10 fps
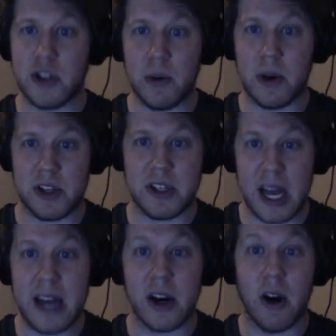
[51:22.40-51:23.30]

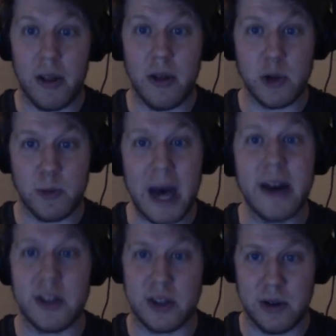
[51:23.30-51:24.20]
standing on those
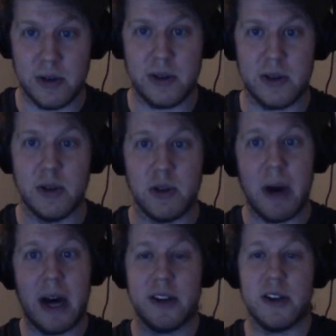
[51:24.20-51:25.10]
pedestals, those
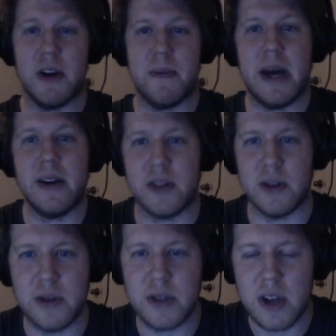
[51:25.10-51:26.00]
monetary
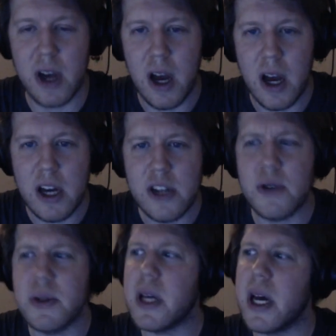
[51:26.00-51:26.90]
pedestals. So
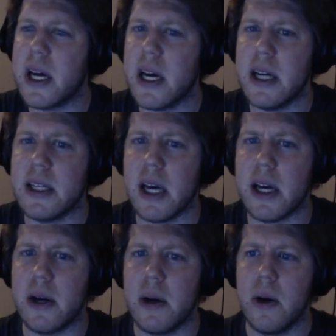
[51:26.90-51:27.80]
it's like
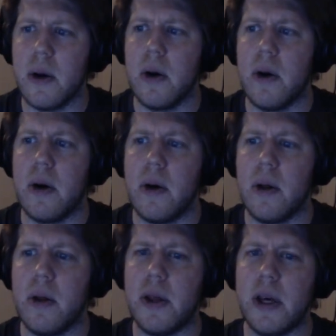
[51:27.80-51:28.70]

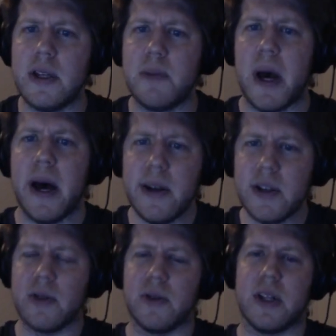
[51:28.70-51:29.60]
these
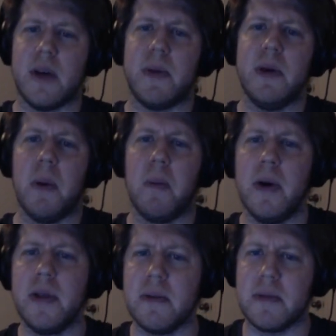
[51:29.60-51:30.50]
pedestals that people
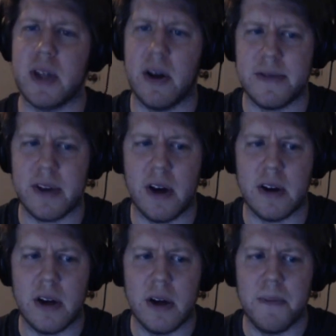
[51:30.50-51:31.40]
put themselves
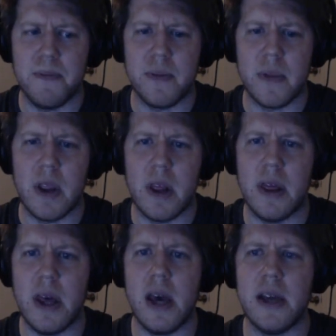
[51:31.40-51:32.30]
on,
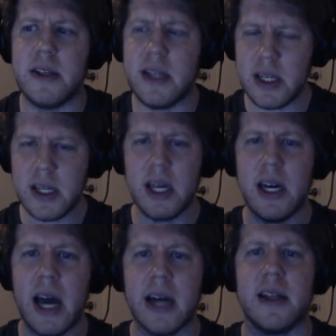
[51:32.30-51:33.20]
they
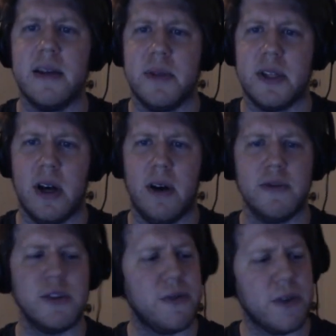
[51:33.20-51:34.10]
disconnect
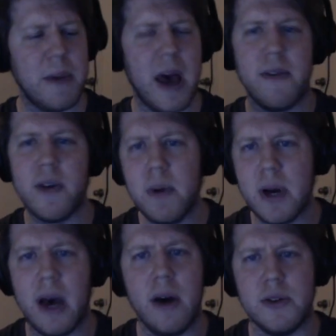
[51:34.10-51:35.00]
themselves from everyone
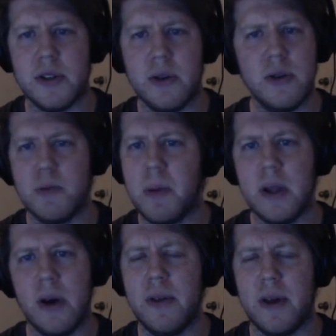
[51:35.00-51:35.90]
else who's
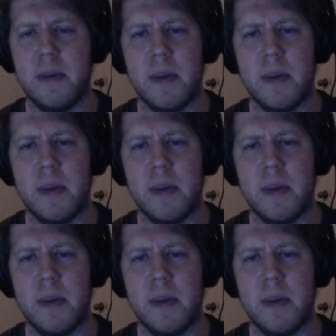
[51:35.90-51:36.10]
below them,